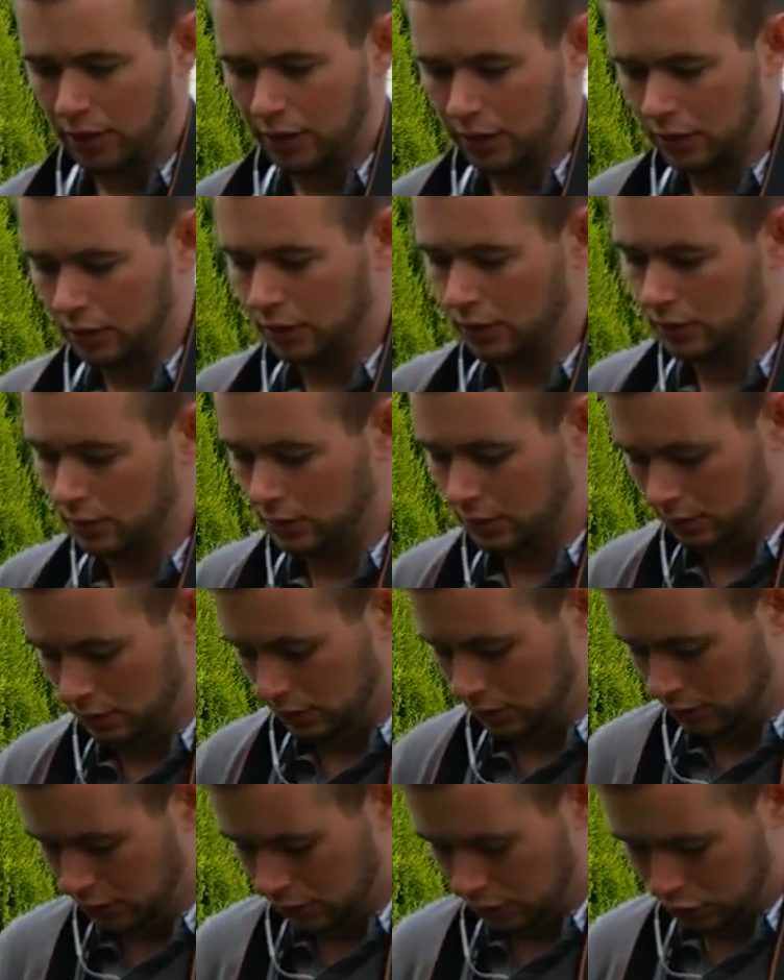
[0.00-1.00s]
we're going to
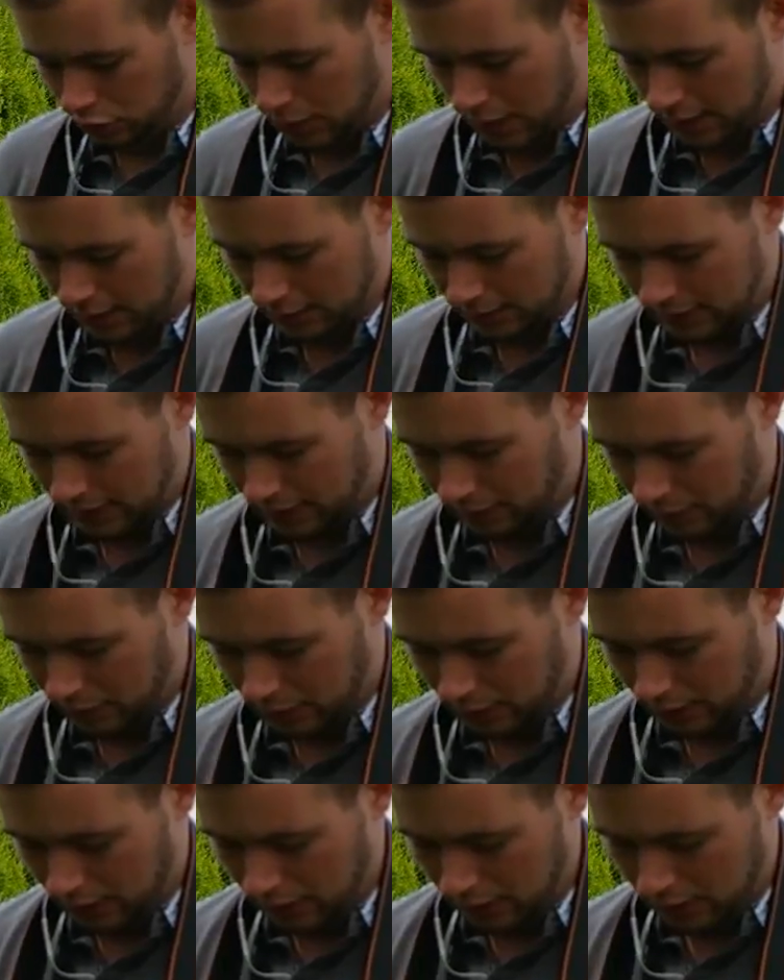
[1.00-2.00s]
try the same
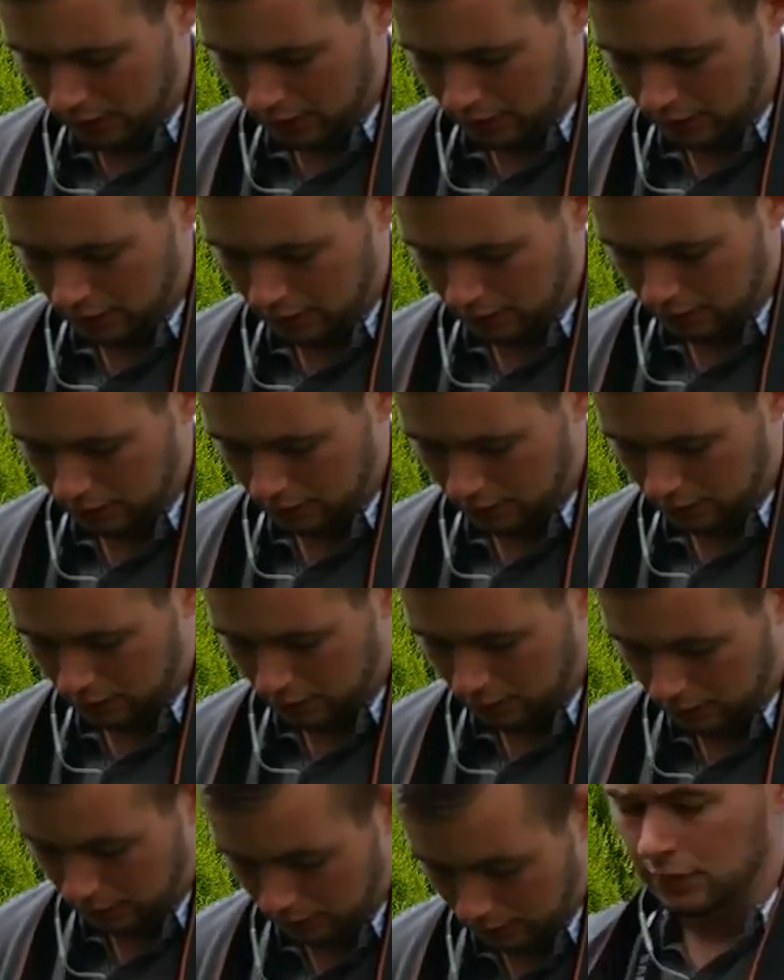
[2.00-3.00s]
thing.
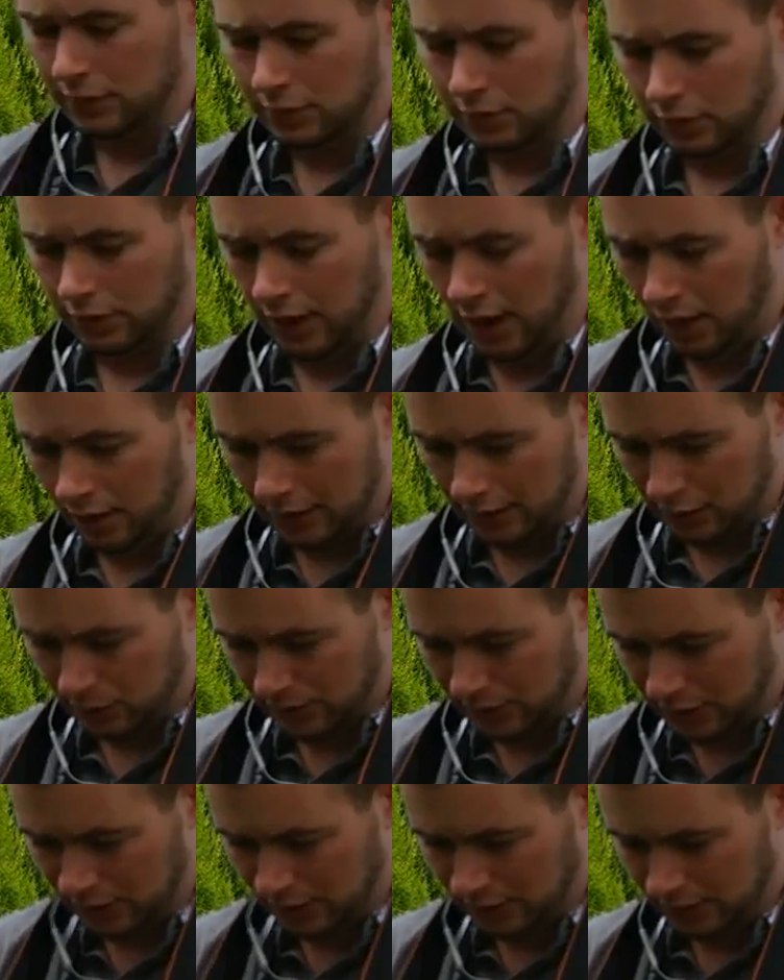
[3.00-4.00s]
So now let's
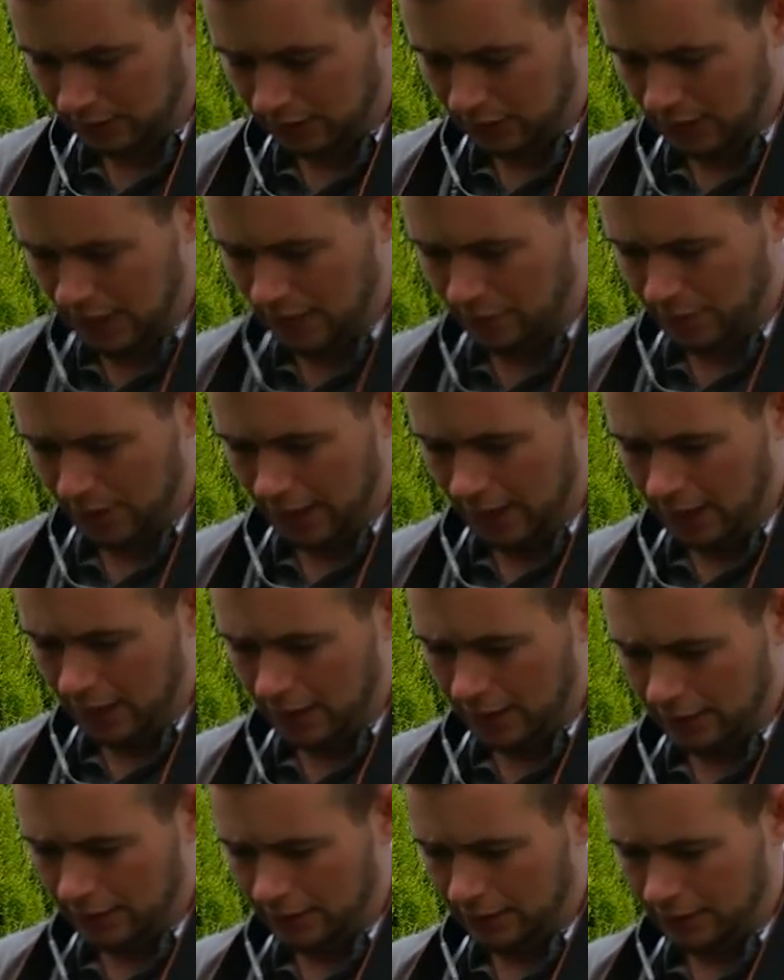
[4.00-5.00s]
switch this to JPEG.